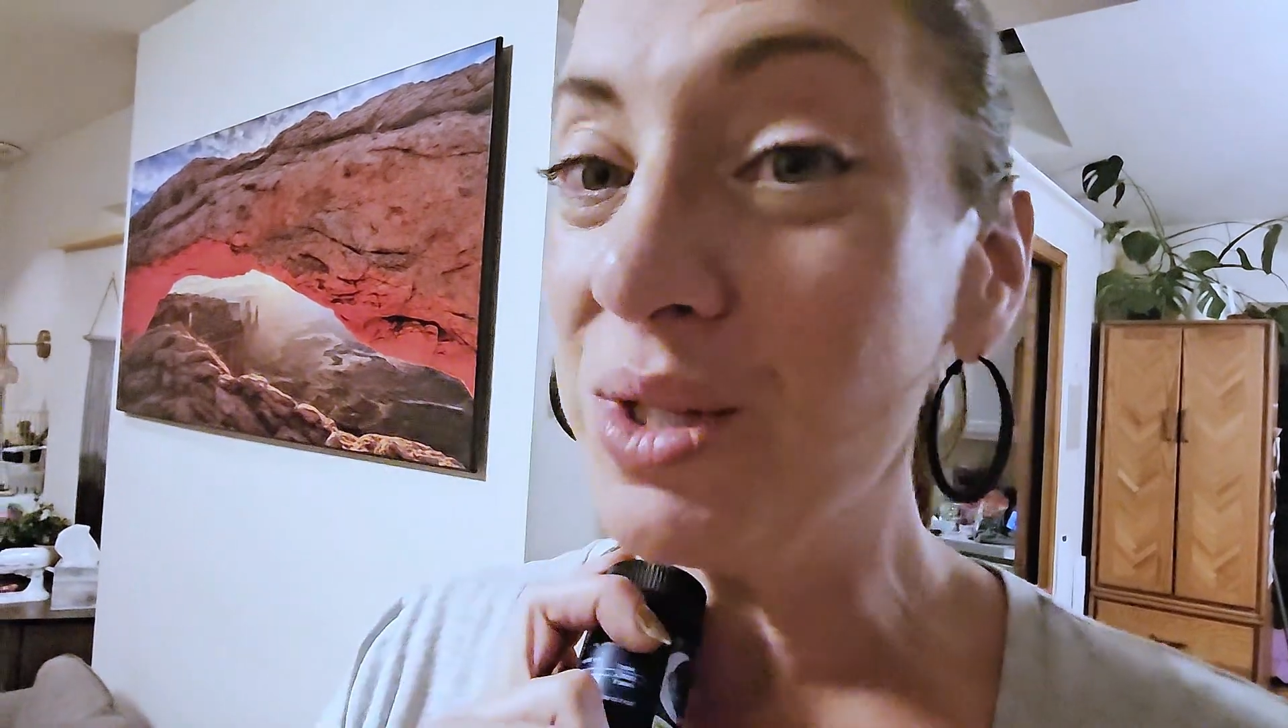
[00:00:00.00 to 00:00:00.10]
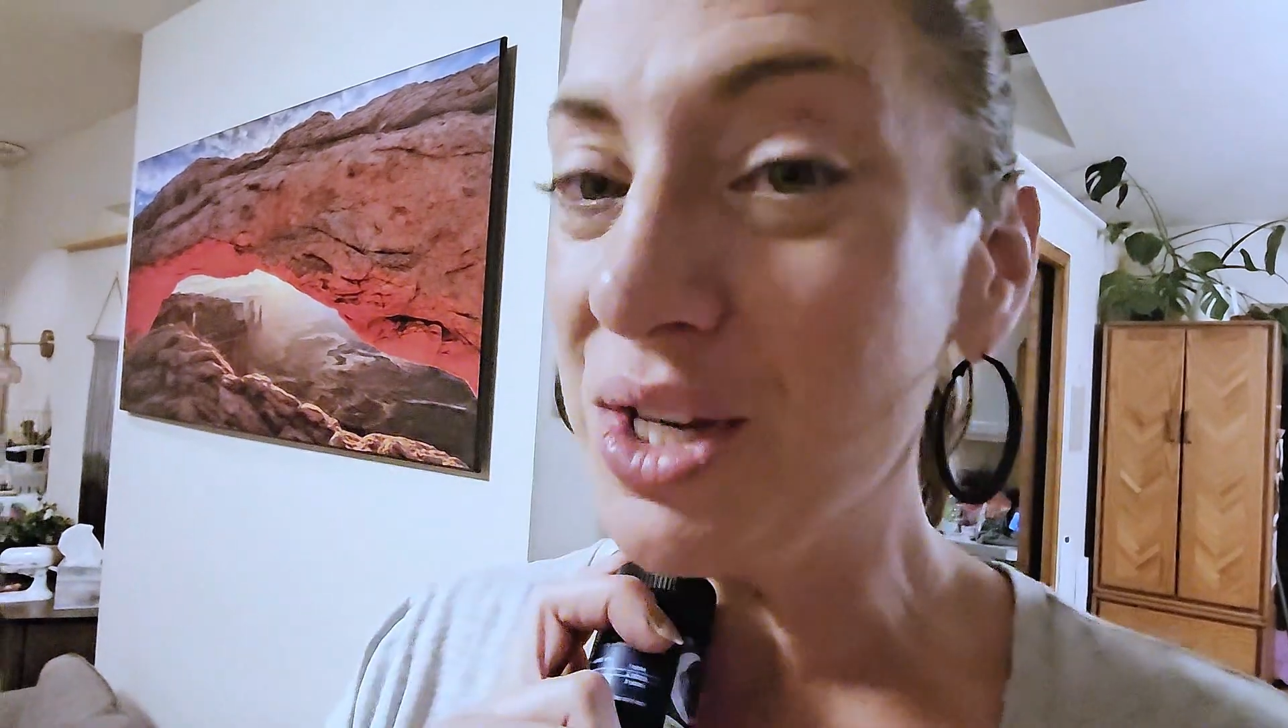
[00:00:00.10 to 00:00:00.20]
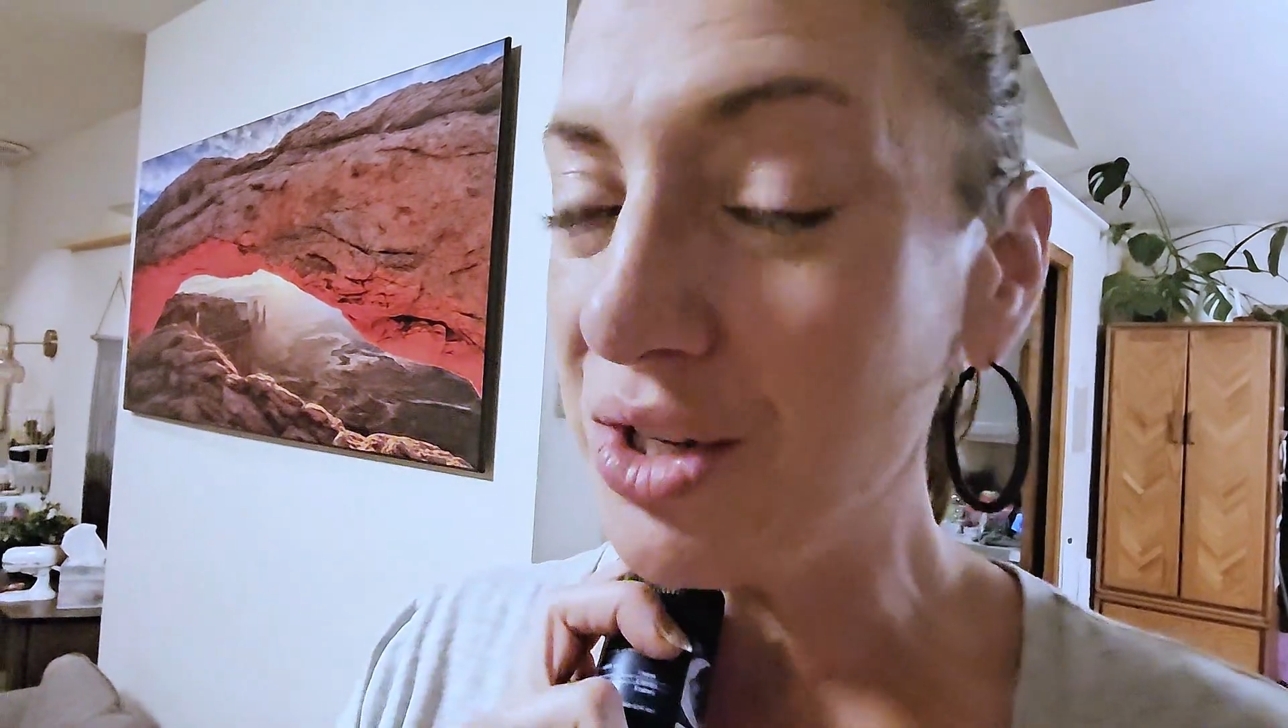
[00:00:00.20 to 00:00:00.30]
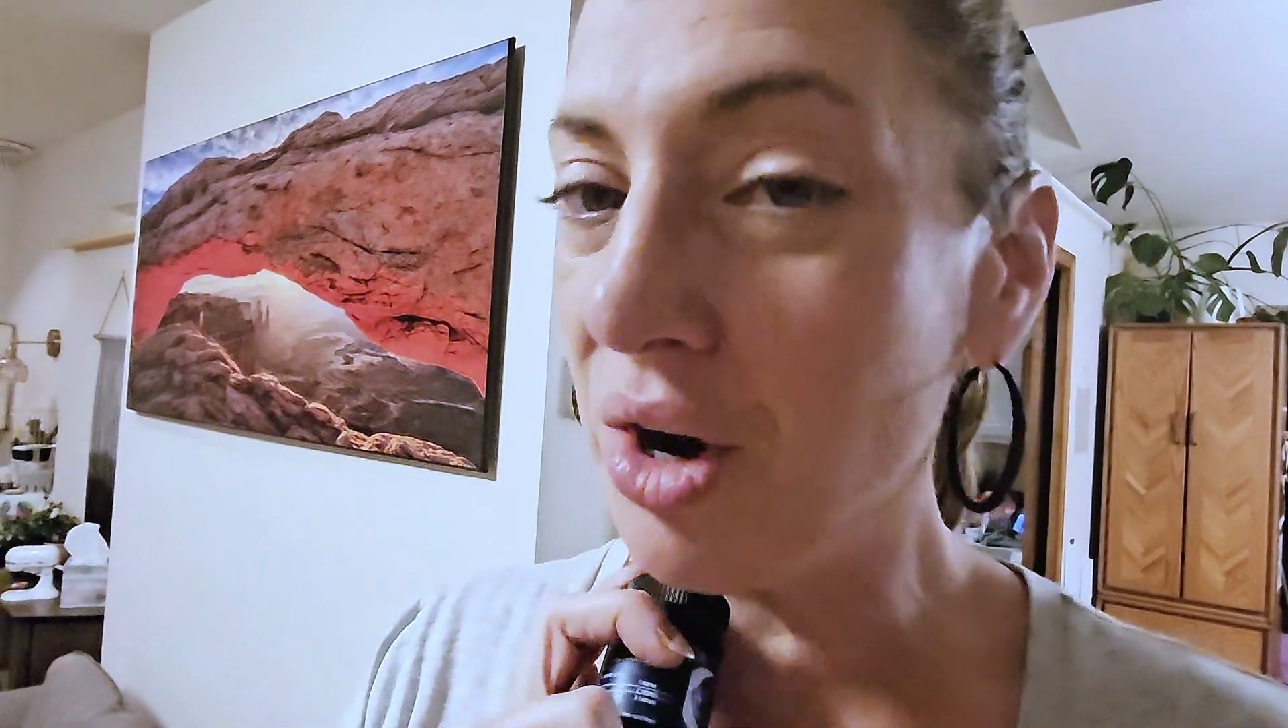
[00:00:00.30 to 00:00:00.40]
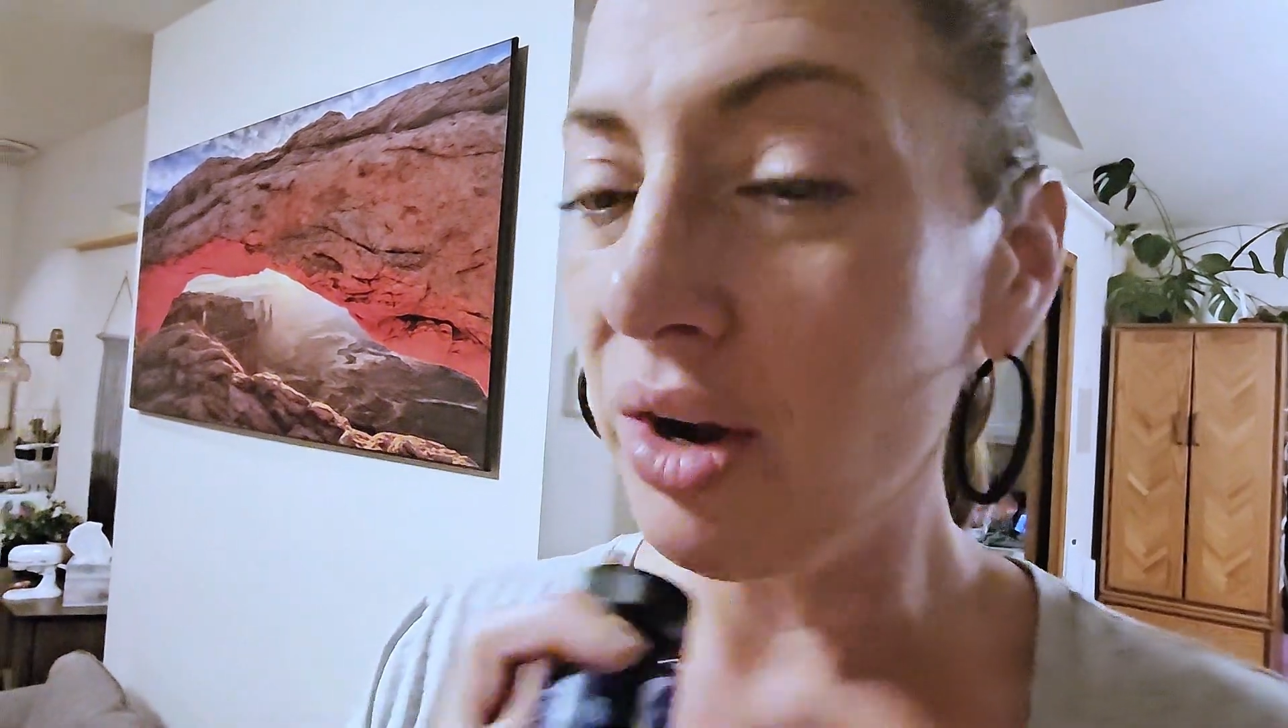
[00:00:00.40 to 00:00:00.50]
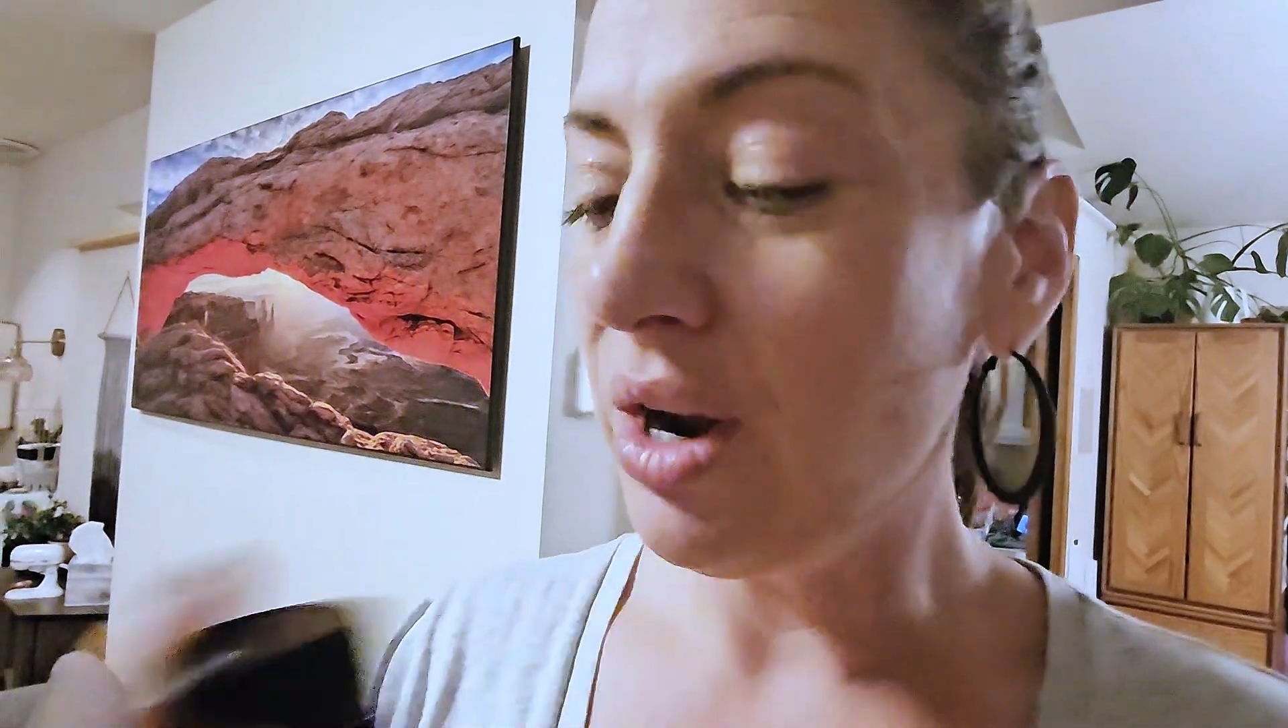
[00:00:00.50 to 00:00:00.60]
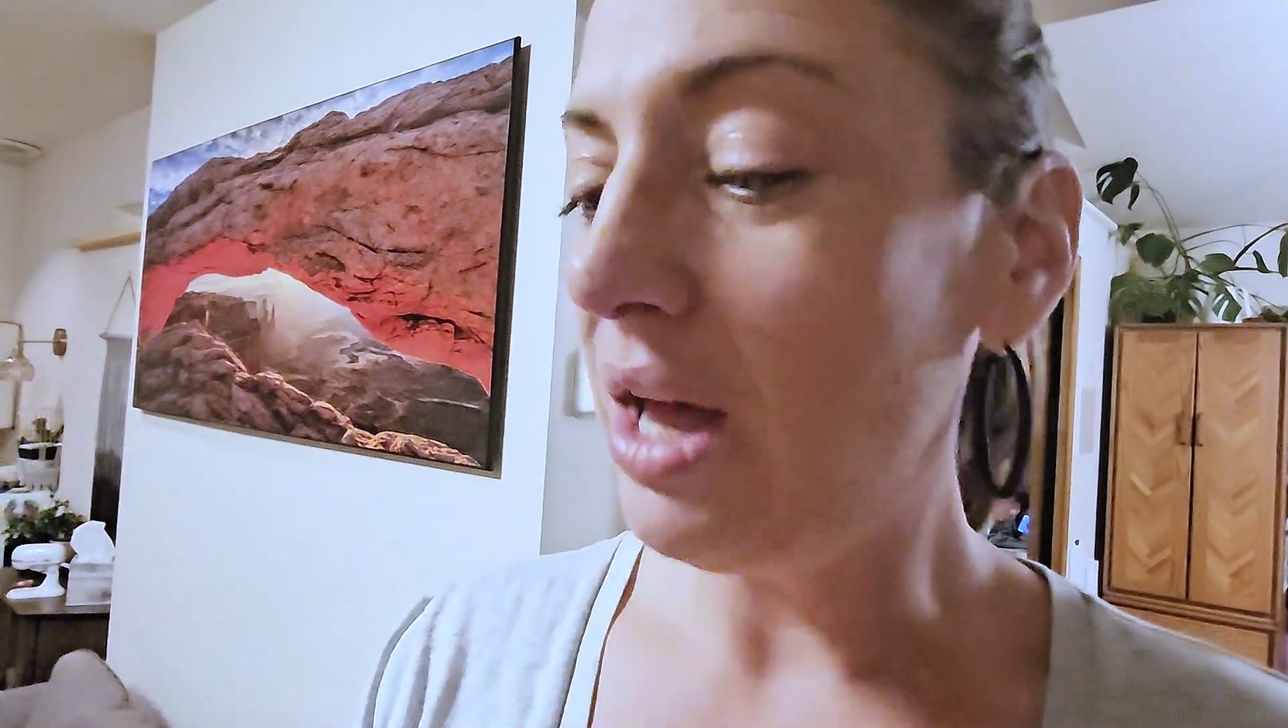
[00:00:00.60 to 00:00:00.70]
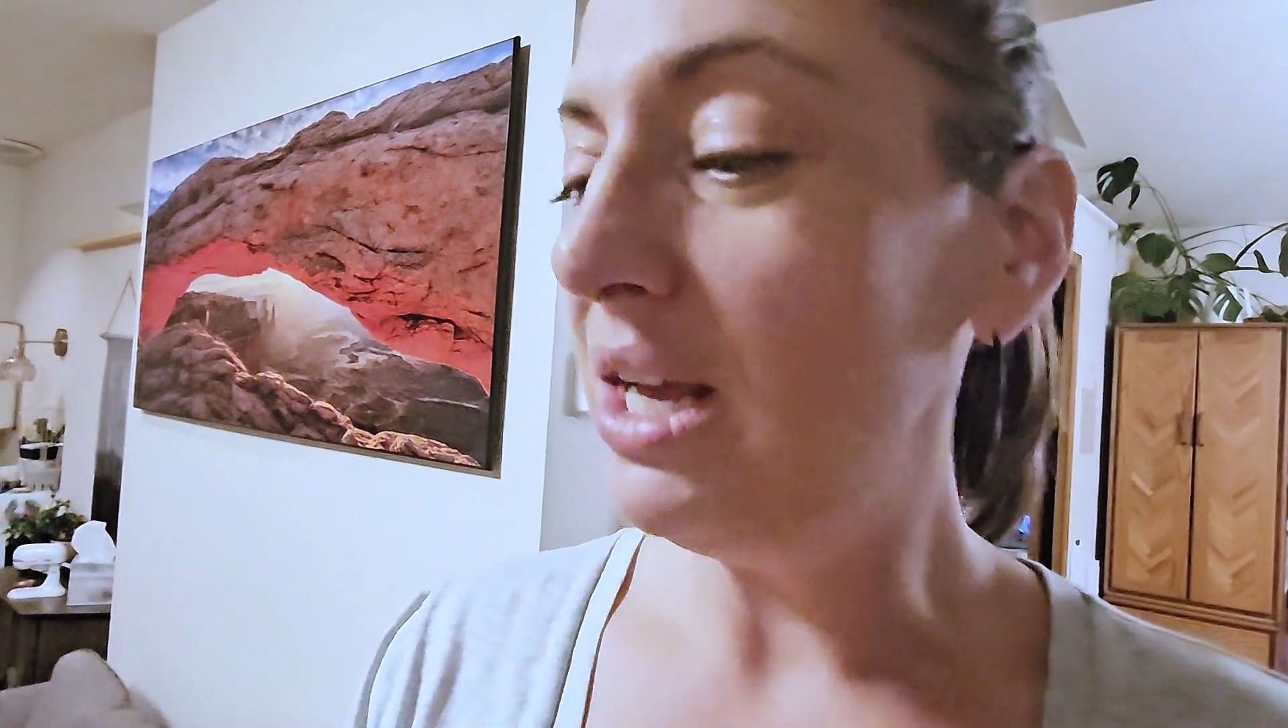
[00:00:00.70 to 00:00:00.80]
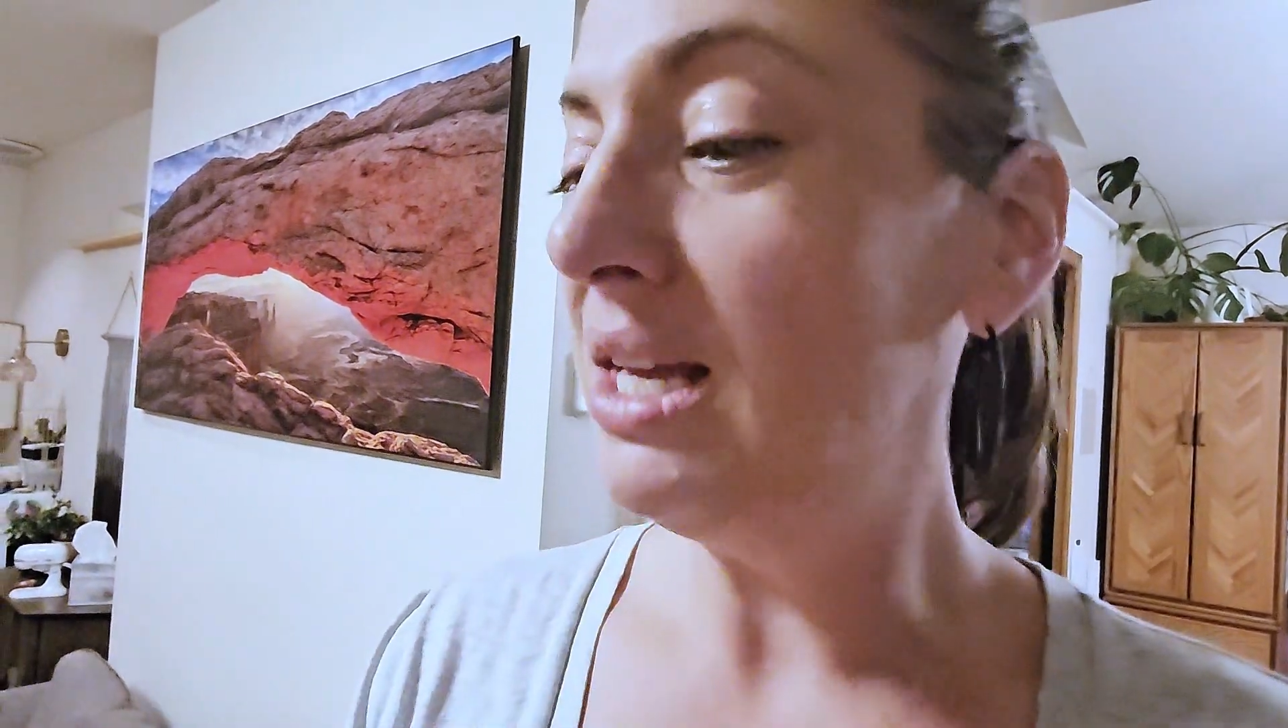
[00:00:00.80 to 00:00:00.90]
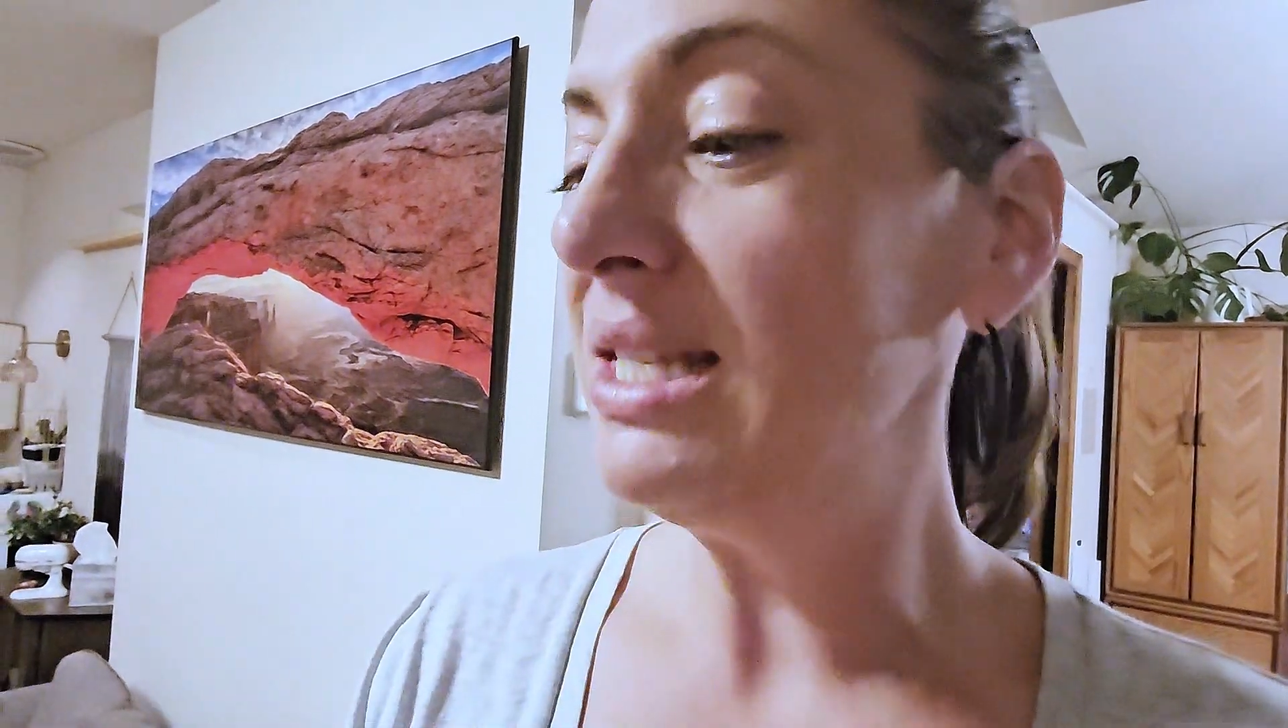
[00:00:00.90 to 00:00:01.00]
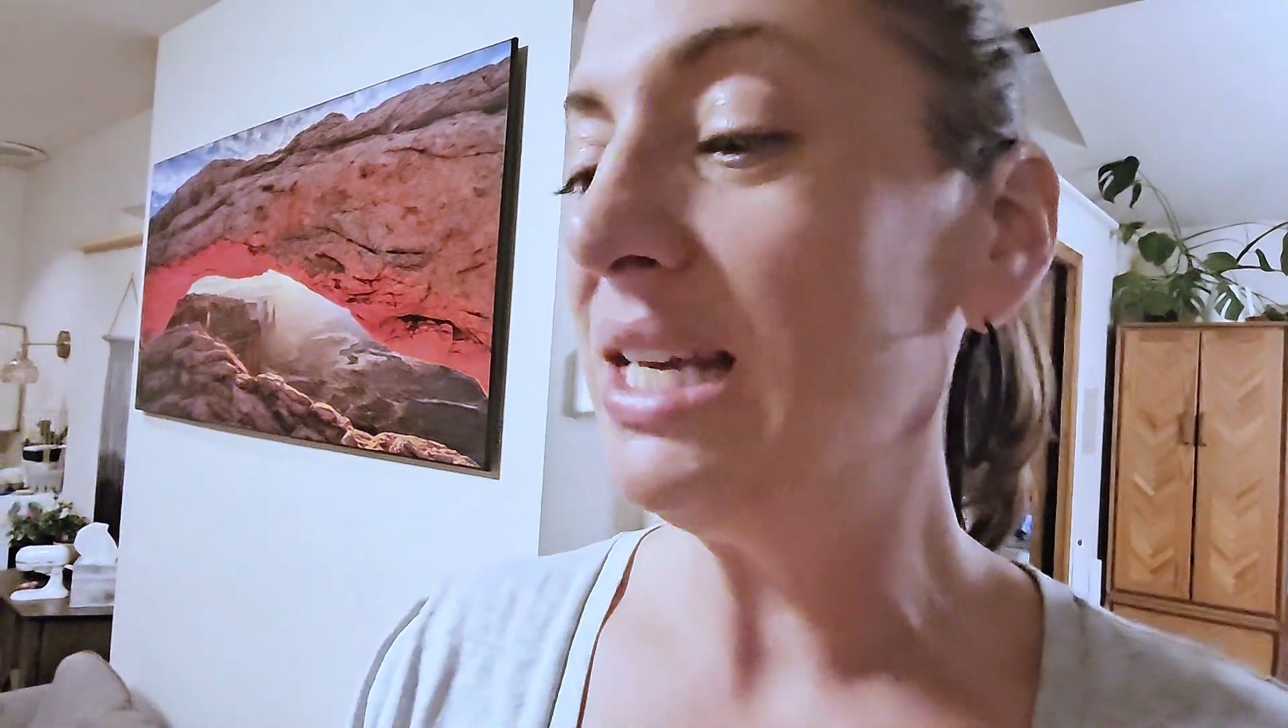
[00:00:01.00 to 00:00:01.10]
their target audience?